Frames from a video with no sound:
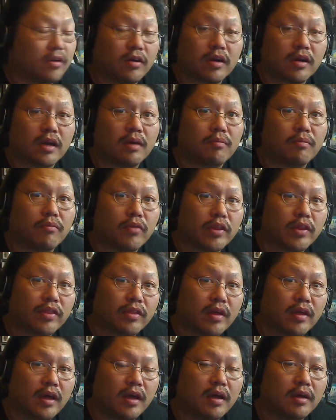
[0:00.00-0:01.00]
could hook up
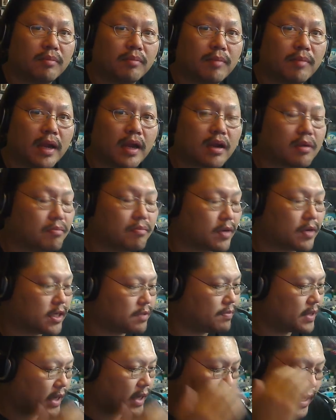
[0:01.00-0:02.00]
with my air
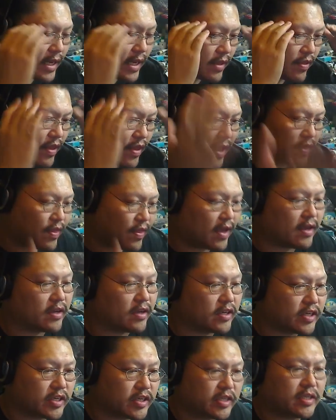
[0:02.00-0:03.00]
compressor, but I didn't think that I
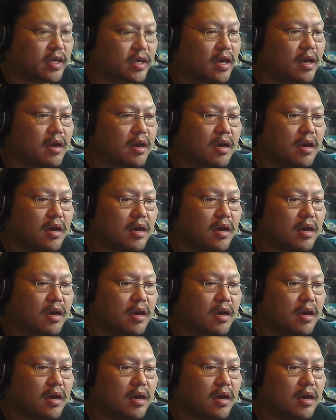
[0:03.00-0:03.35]
could just